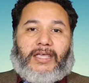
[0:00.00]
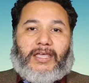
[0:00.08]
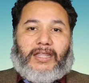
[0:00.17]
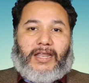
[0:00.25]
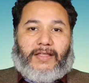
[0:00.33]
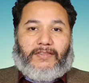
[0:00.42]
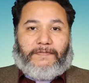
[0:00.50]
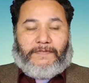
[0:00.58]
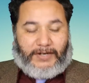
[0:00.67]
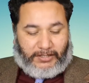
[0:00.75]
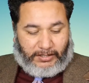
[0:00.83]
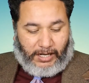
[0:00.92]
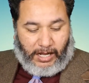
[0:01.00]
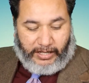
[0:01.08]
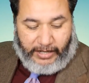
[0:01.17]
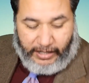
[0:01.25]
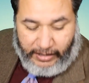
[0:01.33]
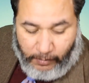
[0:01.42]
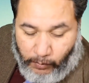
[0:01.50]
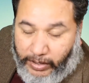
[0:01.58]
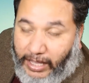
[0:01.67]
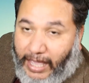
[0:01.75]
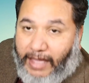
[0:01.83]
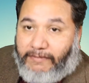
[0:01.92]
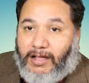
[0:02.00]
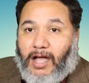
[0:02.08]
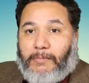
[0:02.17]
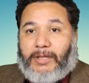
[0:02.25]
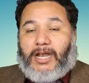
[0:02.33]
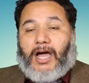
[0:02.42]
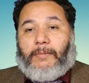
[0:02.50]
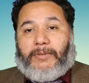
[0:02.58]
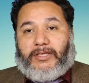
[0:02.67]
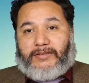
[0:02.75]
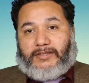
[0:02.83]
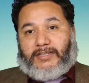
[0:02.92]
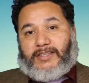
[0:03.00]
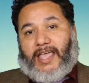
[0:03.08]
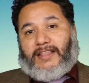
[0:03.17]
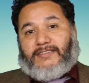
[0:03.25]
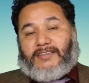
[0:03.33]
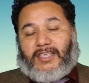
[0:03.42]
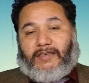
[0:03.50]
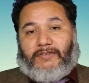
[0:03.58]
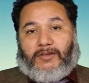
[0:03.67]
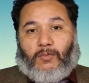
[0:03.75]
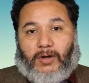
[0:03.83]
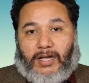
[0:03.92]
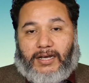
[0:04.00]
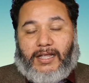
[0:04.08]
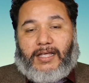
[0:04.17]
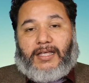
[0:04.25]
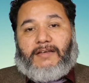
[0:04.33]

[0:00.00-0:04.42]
And uh, the first holiday that we have coming up is the Thanksgiving one.